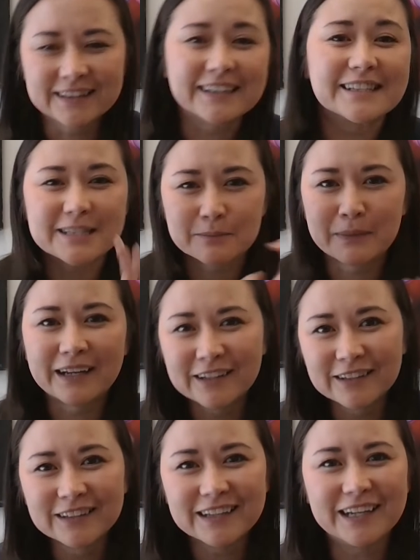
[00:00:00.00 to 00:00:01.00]
the
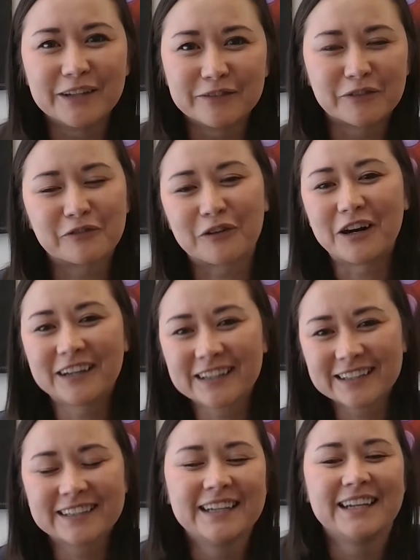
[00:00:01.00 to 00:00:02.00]
smell of a
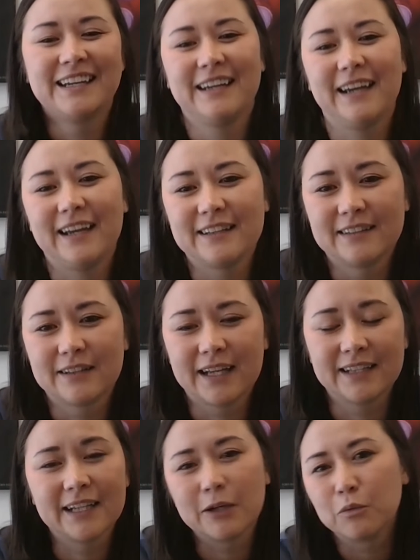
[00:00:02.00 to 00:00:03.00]
frog, and
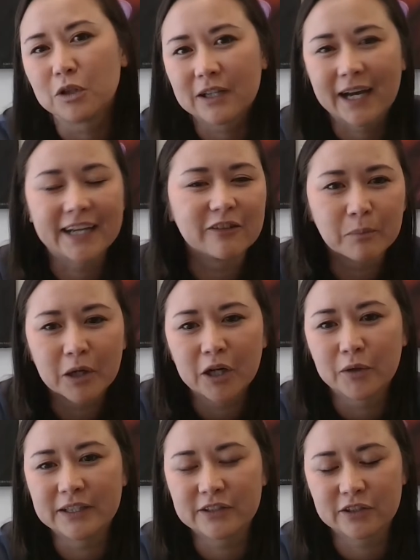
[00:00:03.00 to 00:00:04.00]
then they will kind of
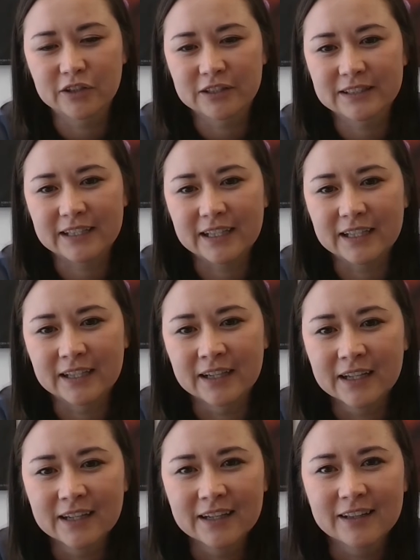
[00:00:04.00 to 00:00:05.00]
burrow into their skin,
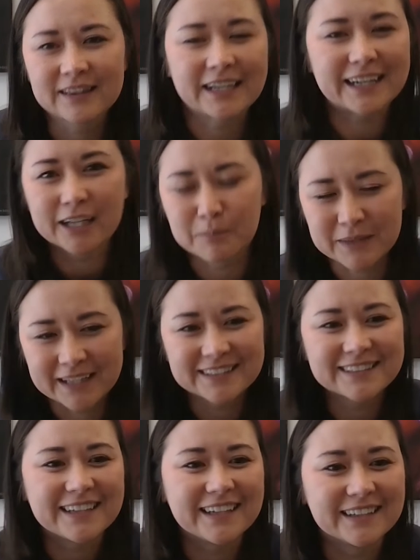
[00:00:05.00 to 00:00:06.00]
thicken up that
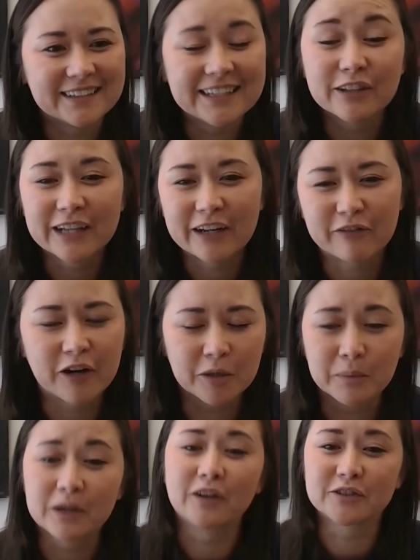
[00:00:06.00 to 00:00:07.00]
skin, kill that
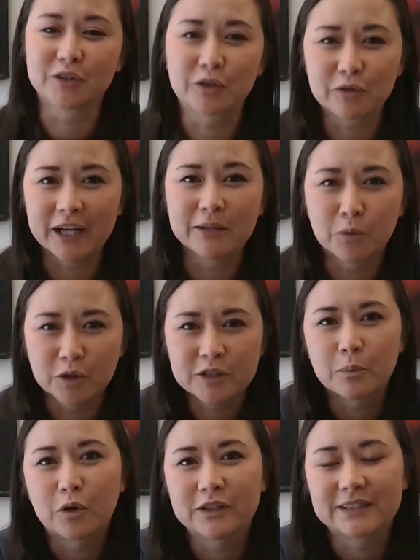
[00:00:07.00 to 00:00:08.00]
frog, but also create more
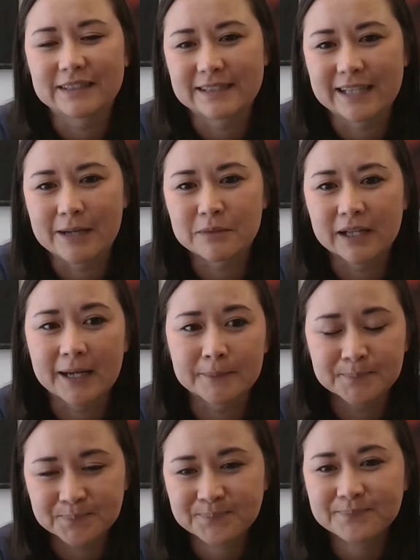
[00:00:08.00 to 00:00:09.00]
spores at the same time.